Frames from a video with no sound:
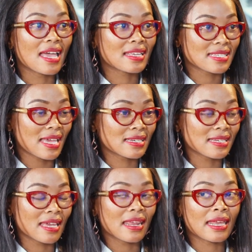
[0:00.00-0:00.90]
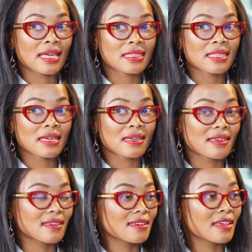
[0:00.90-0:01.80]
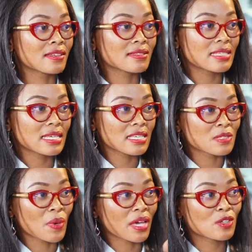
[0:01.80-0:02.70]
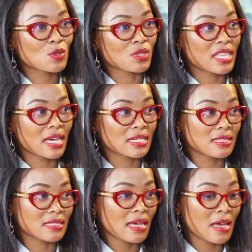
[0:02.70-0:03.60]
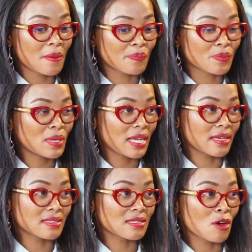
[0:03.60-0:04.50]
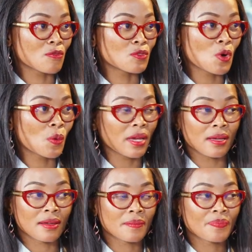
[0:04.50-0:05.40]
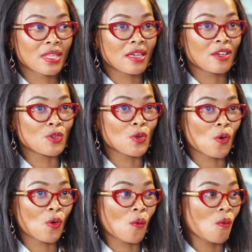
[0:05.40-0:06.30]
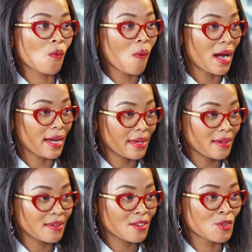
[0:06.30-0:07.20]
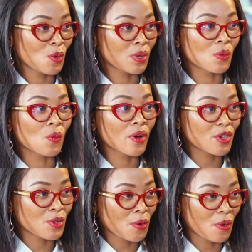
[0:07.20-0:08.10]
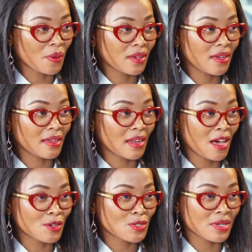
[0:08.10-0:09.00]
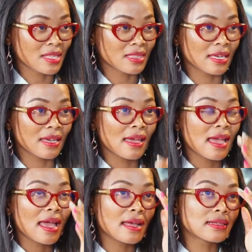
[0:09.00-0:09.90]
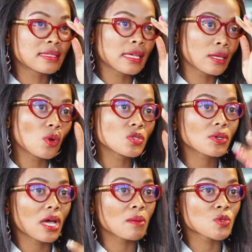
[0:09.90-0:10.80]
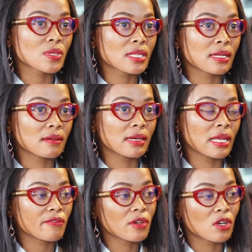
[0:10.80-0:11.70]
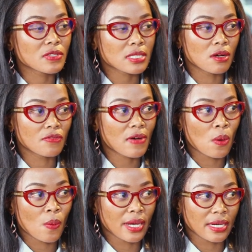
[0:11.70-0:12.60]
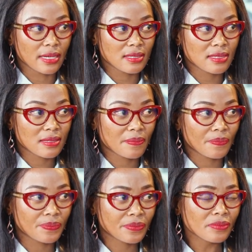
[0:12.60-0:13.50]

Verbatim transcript: And, and, and, and I think it takes us back to that um, place of knowing your why, knowing where you're going and how to get there. Mm. And it also comes with a level of self awareness. Mm.